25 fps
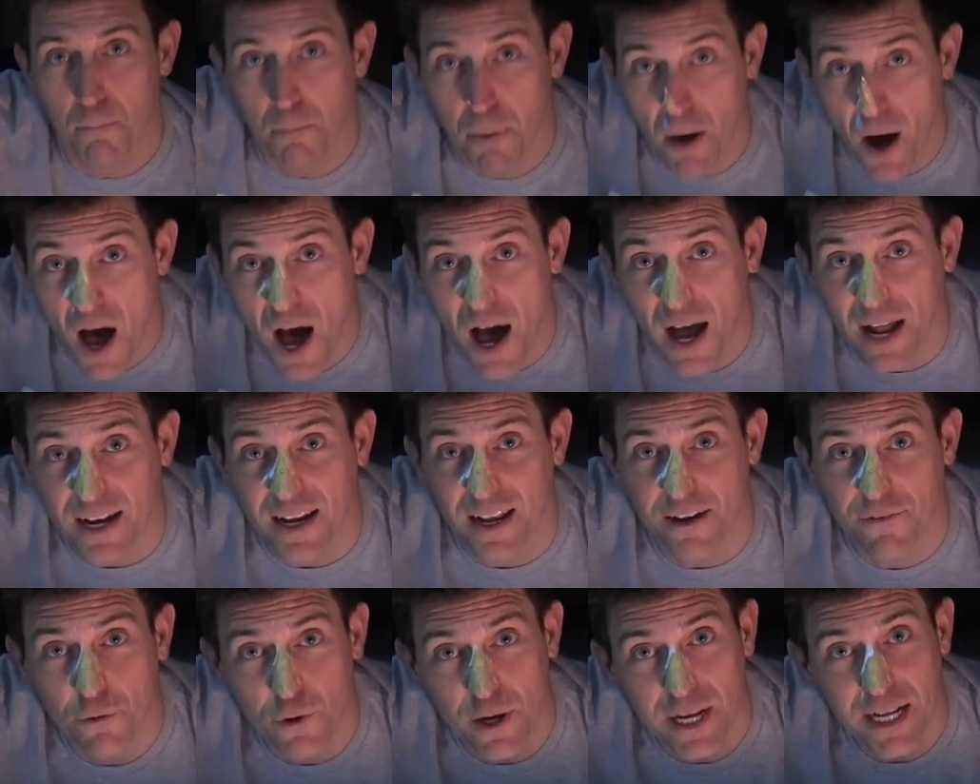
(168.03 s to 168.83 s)

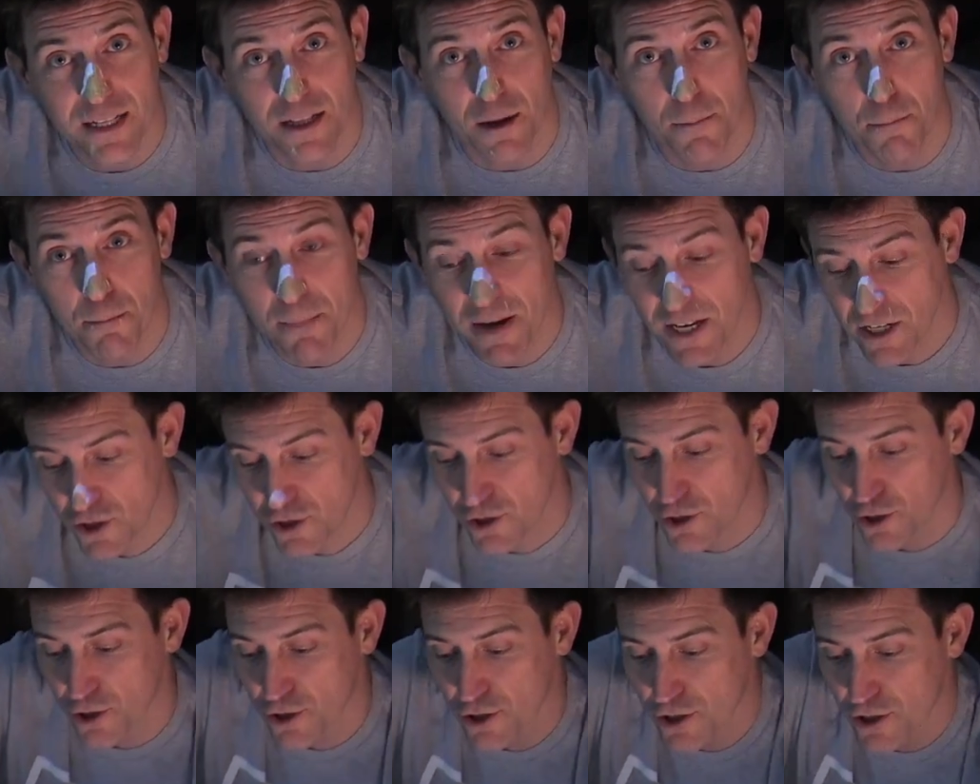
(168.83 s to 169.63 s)
But if we get the
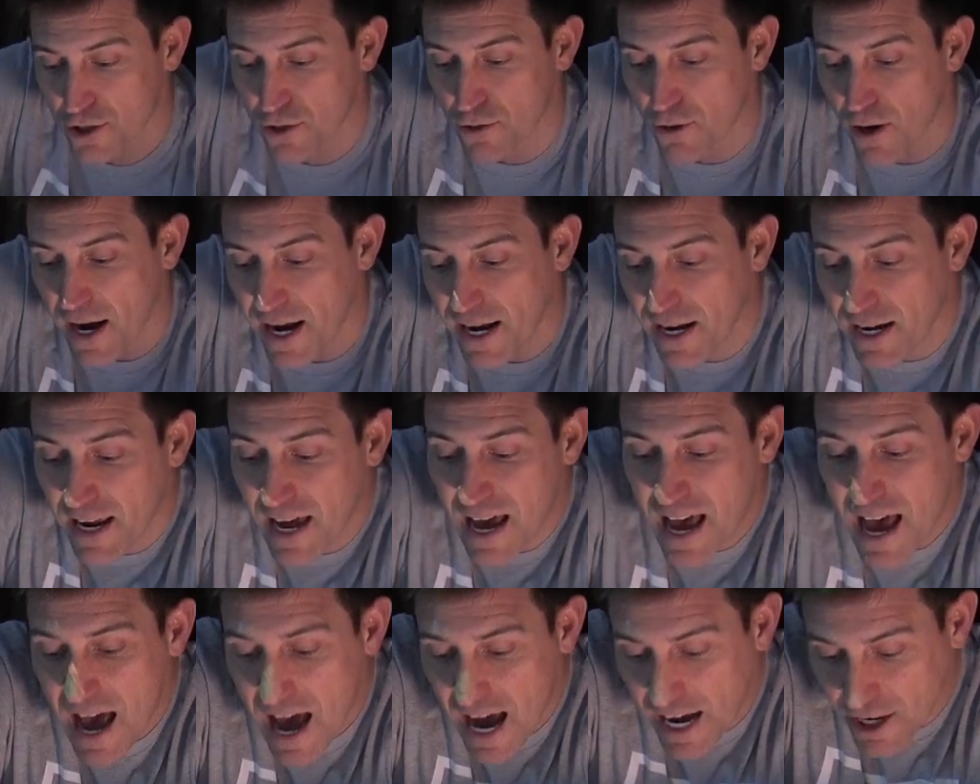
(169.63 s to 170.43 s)
mixture just right,
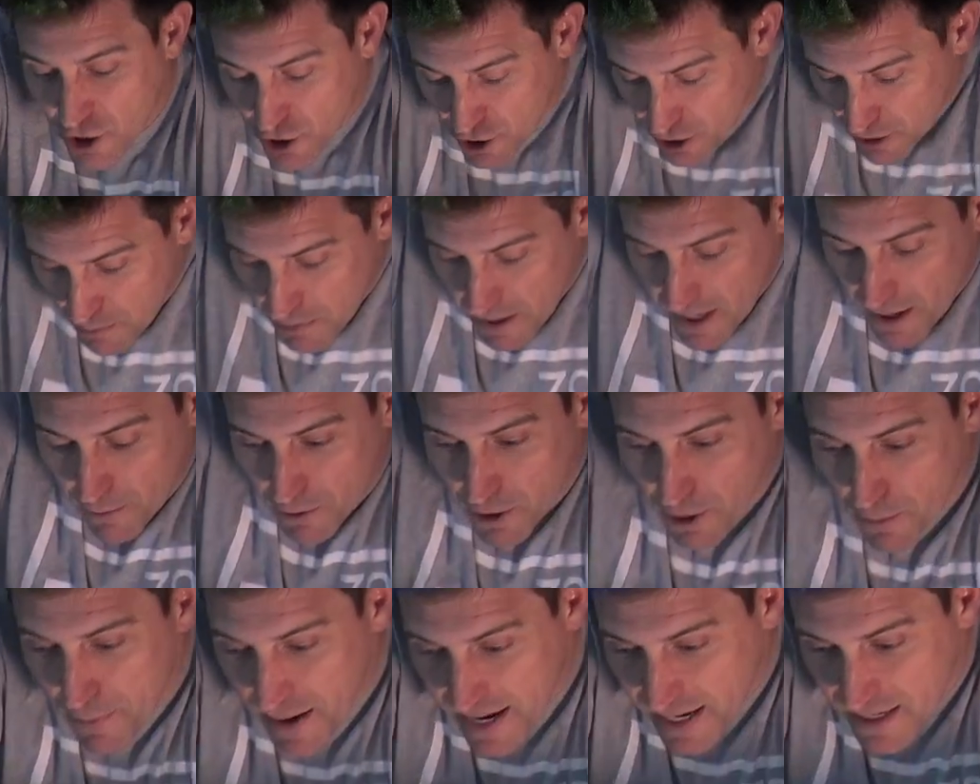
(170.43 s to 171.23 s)
I should be
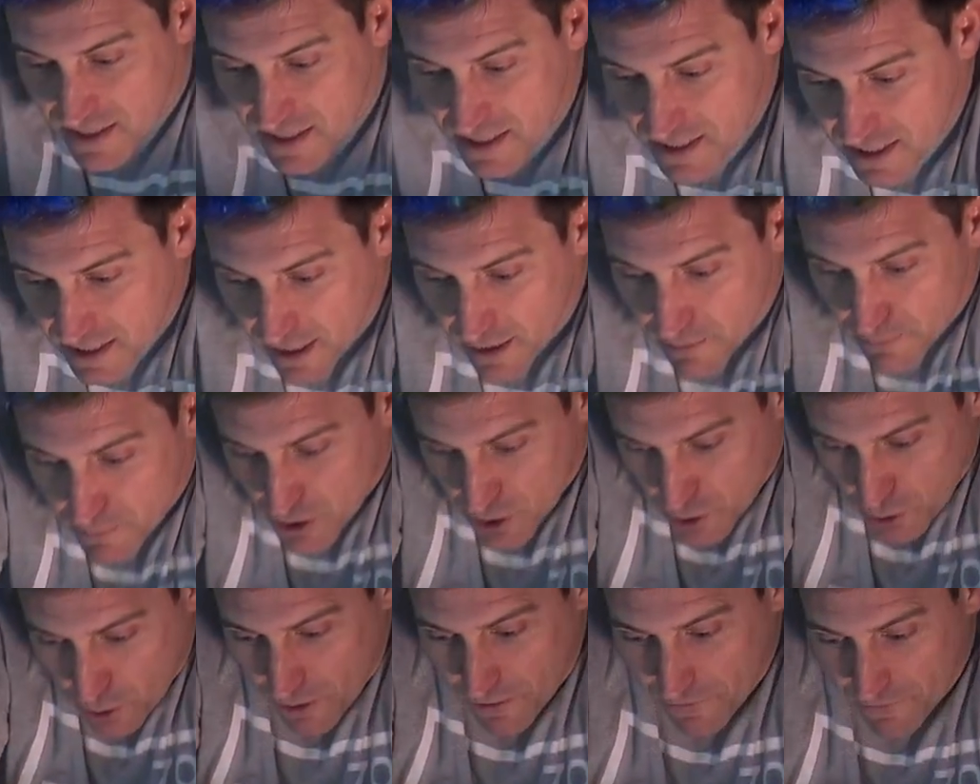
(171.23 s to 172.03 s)
able to make some
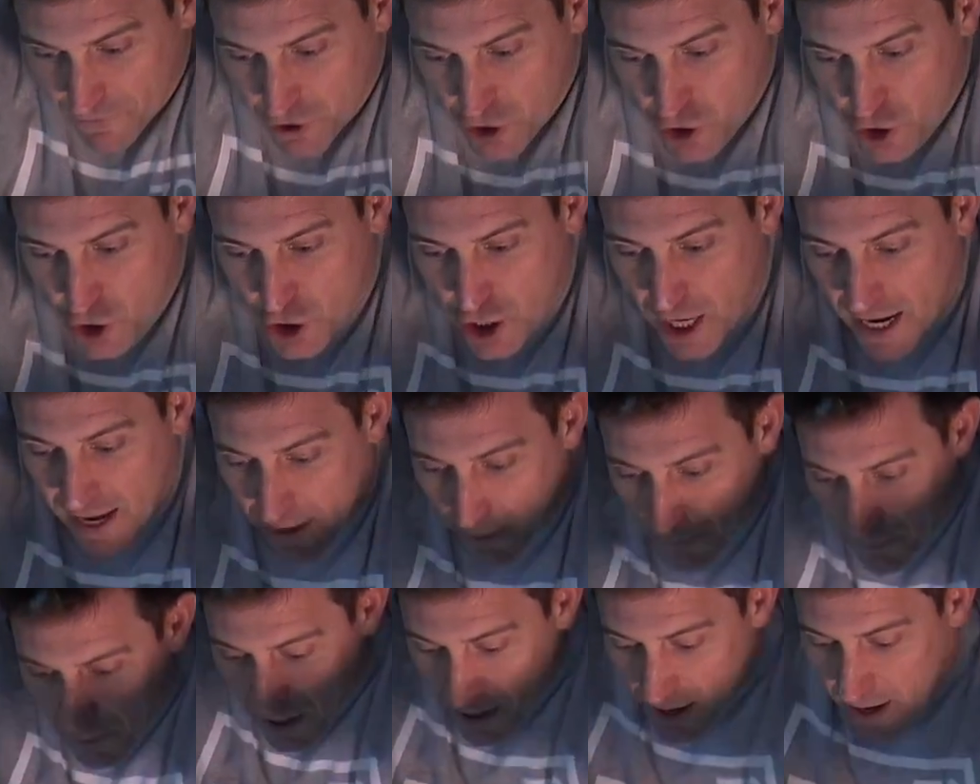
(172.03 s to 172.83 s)
sort of
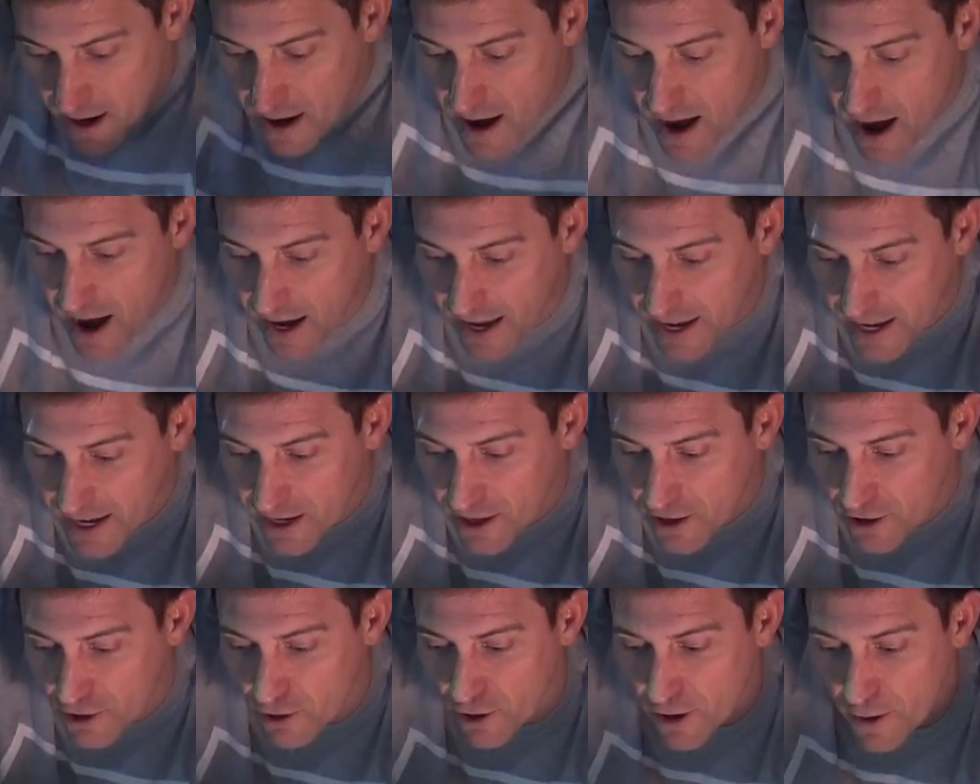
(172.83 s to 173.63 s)
shape, a
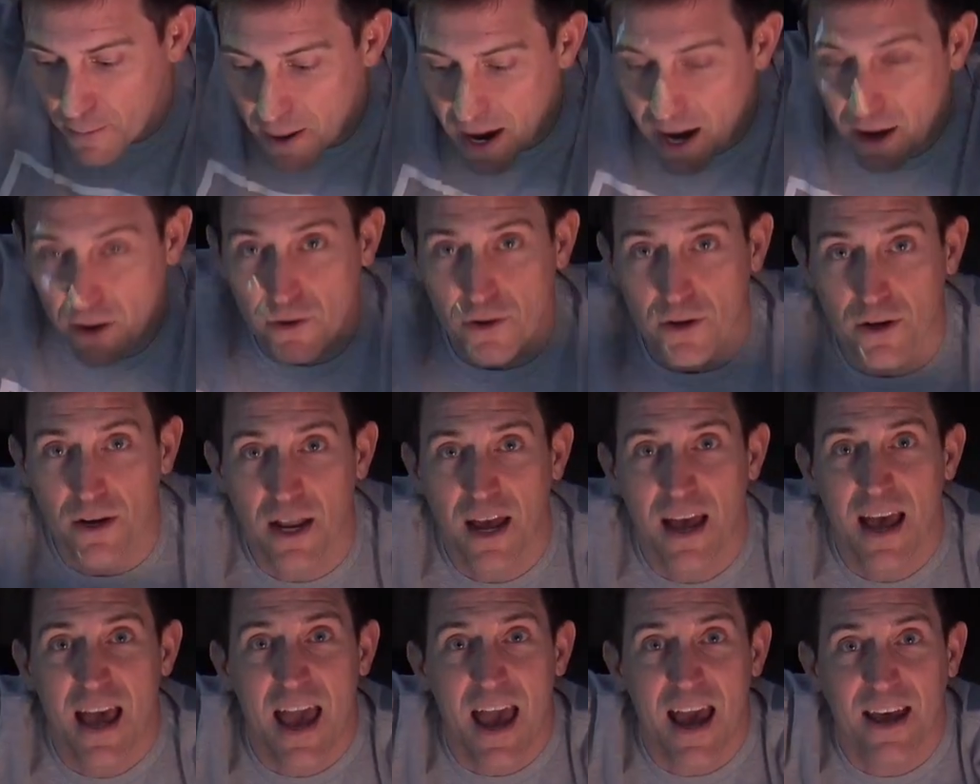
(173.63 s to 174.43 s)
hill or a mountain,
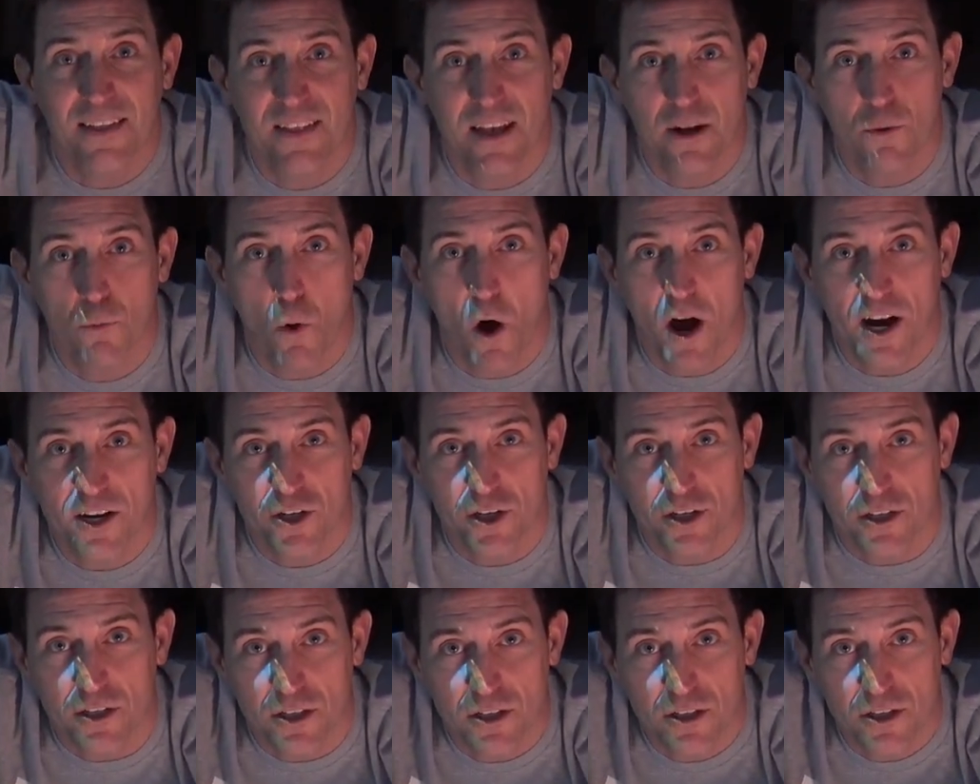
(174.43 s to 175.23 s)
and then
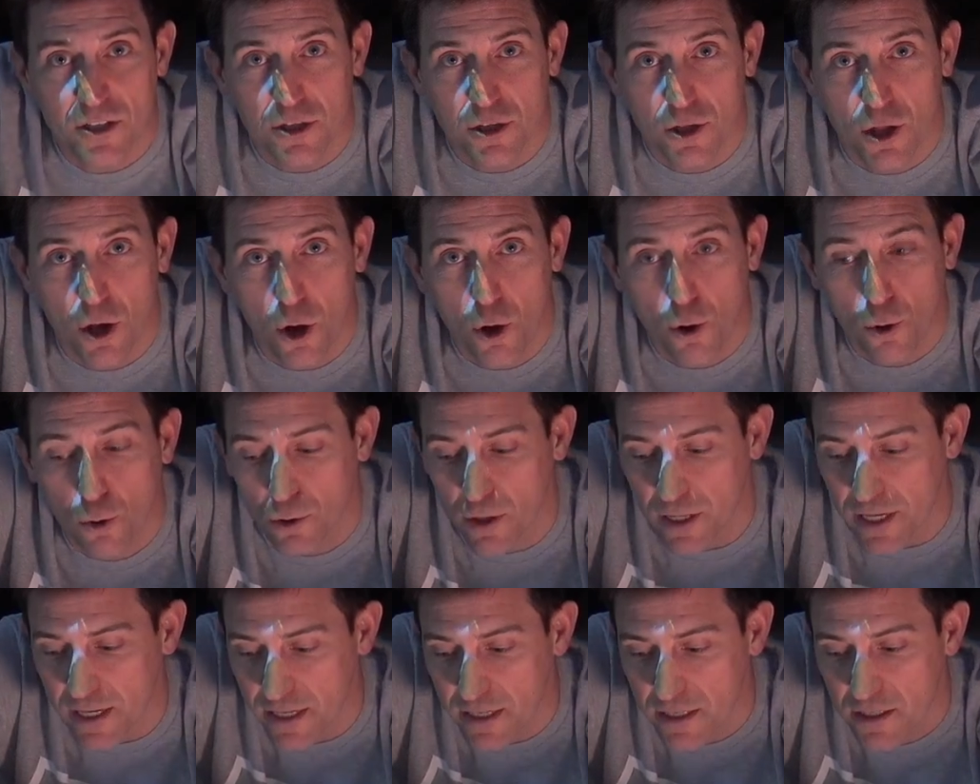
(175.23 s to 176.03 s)
watch it
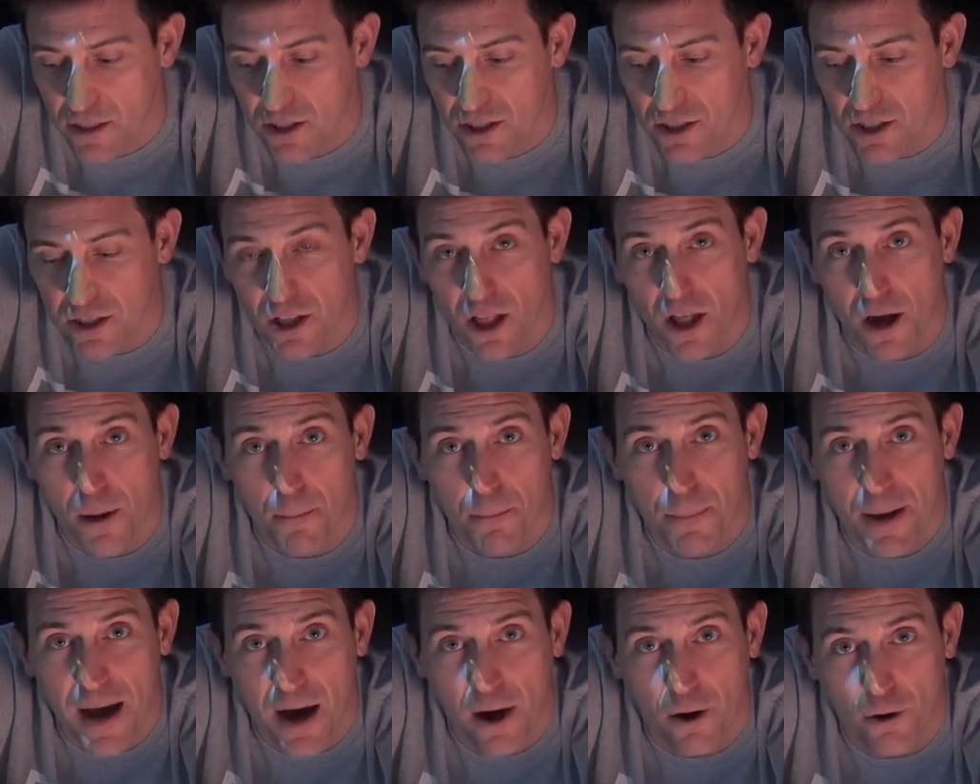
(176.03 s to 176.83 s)
slowly
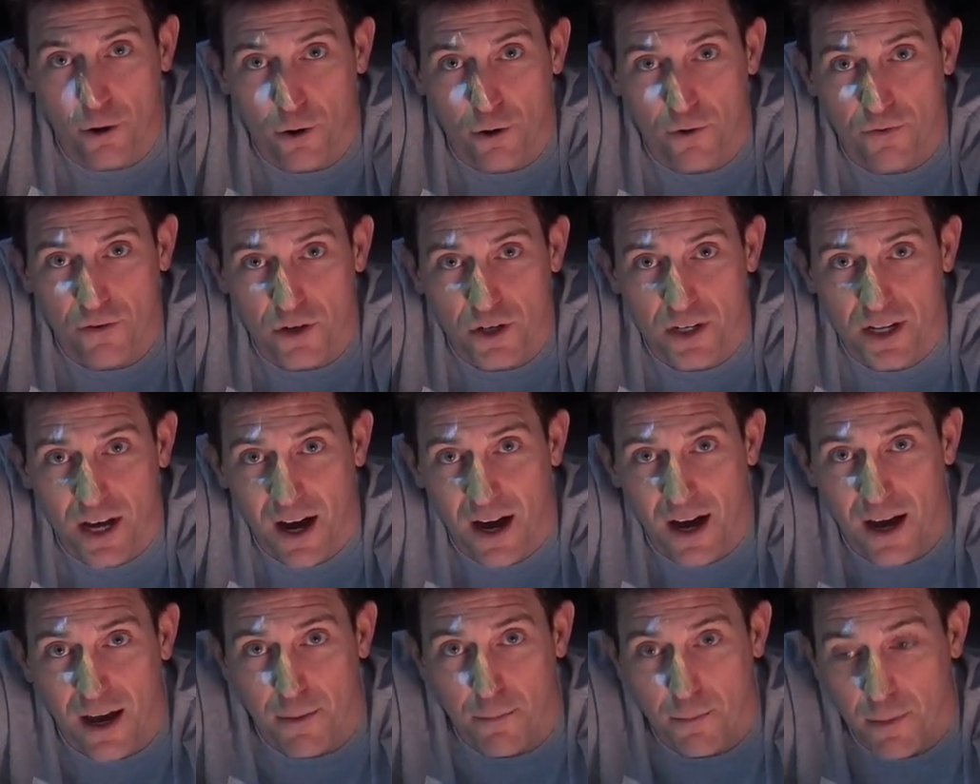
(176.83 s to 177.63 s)
slump out over
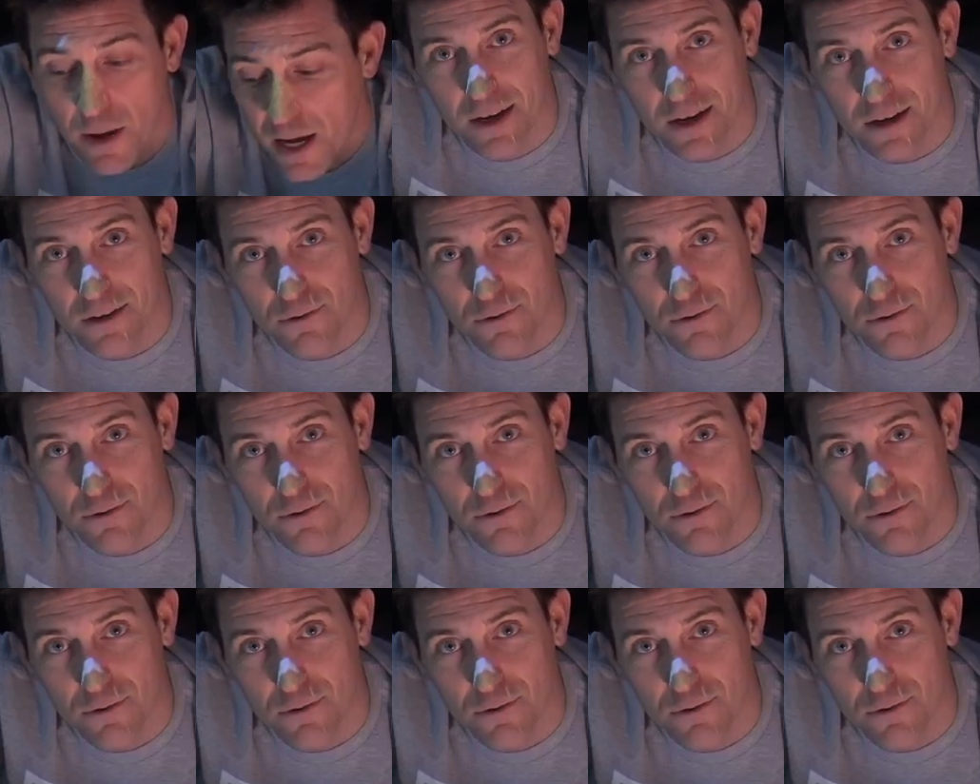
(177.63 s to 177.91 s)
time.